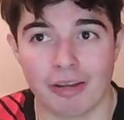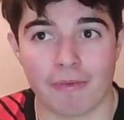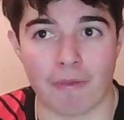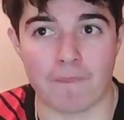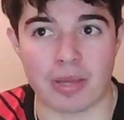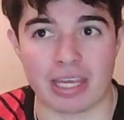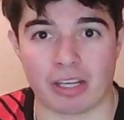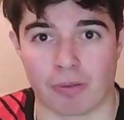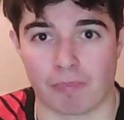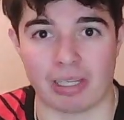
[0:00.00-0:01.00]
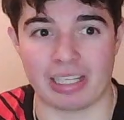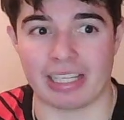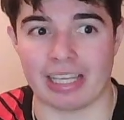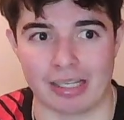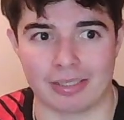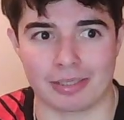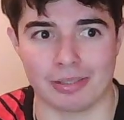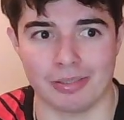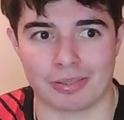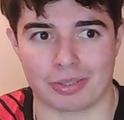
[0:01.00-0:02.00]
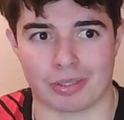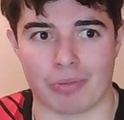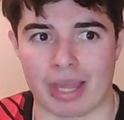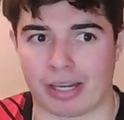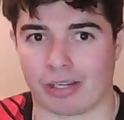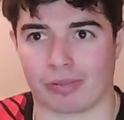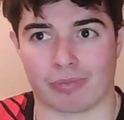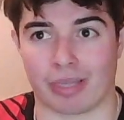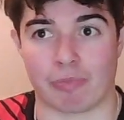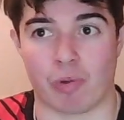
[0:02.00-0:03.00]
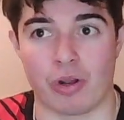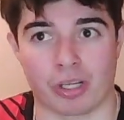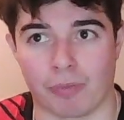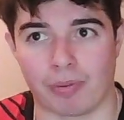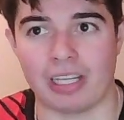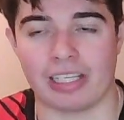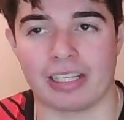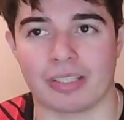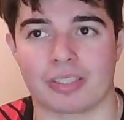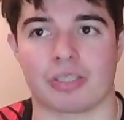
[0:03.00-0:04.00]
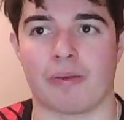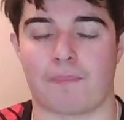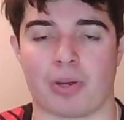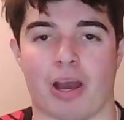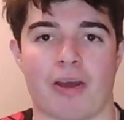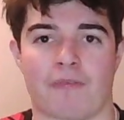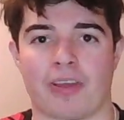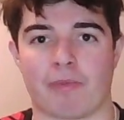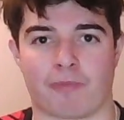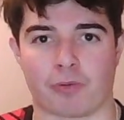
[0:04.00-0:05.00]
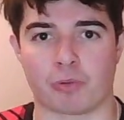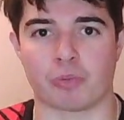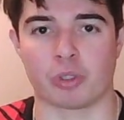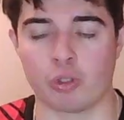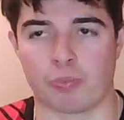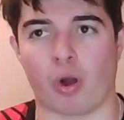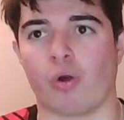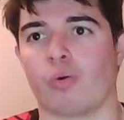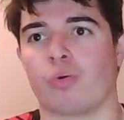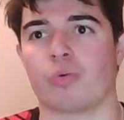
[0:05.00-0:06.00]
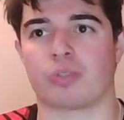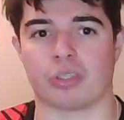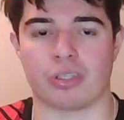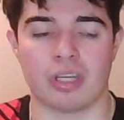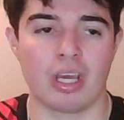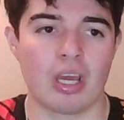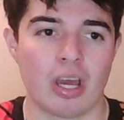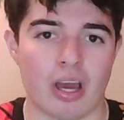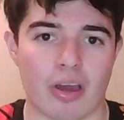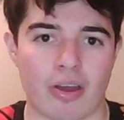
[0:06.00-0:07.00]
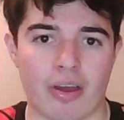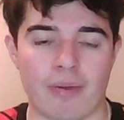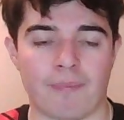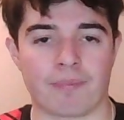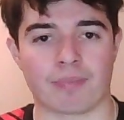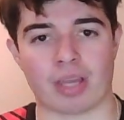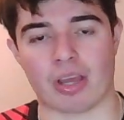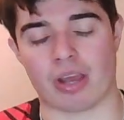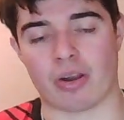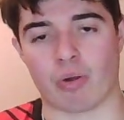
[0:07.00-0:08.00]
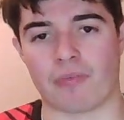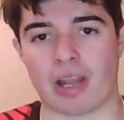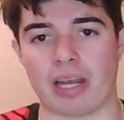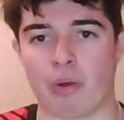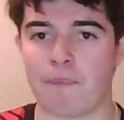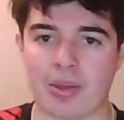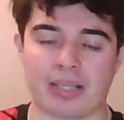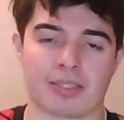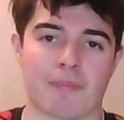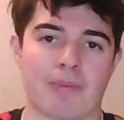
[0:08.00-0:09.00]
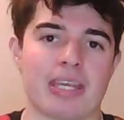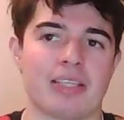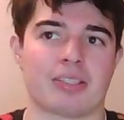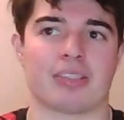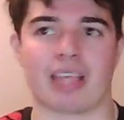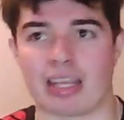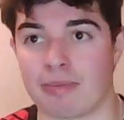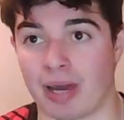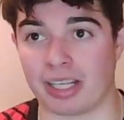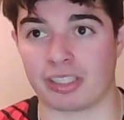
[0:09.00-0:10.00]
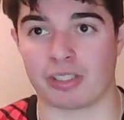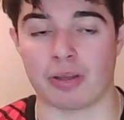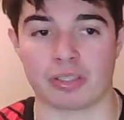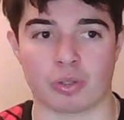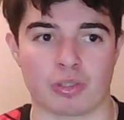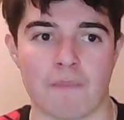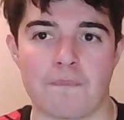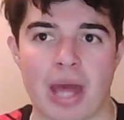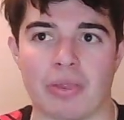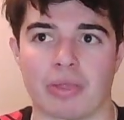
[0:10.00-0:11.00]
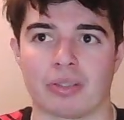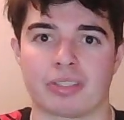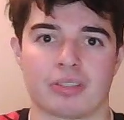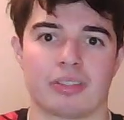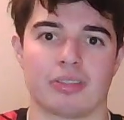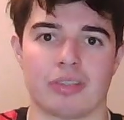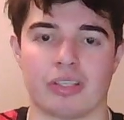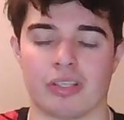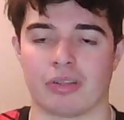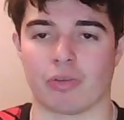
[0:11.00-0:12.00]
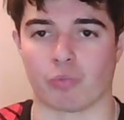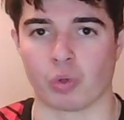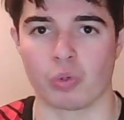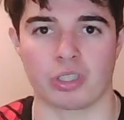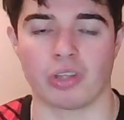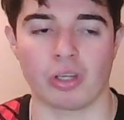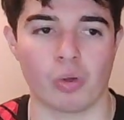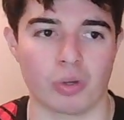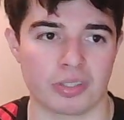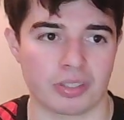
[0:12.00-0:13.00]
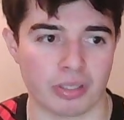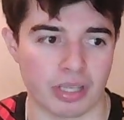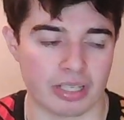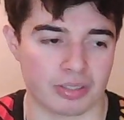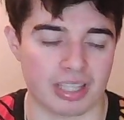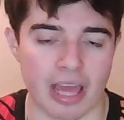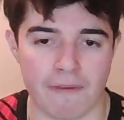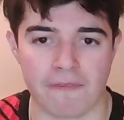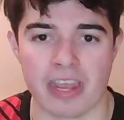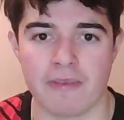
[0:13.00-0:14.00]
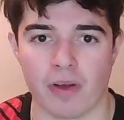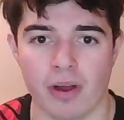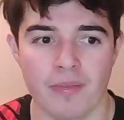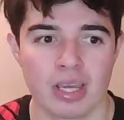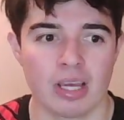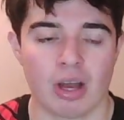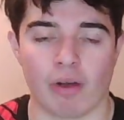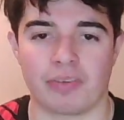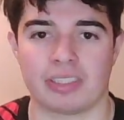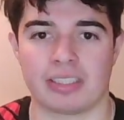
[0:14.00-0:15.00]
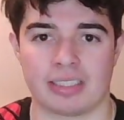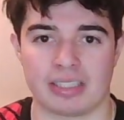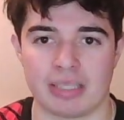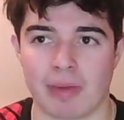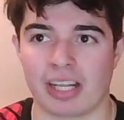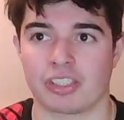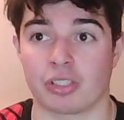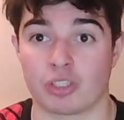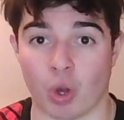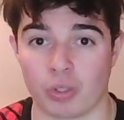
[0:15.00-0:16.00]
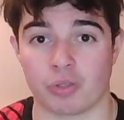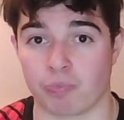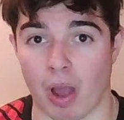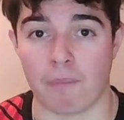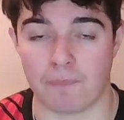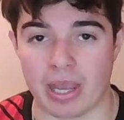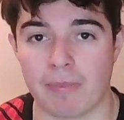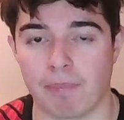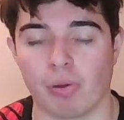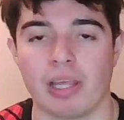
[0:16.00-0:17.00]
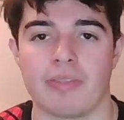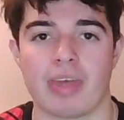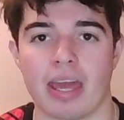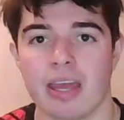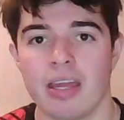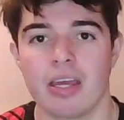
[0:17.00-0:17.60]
for being completely innocent? So they weren't completely innocent, but I think through loopholes and other little bits and pieces that they managed to sort of bend the rules and the laws to their favour, obviously City managed to dodge a big bullet there.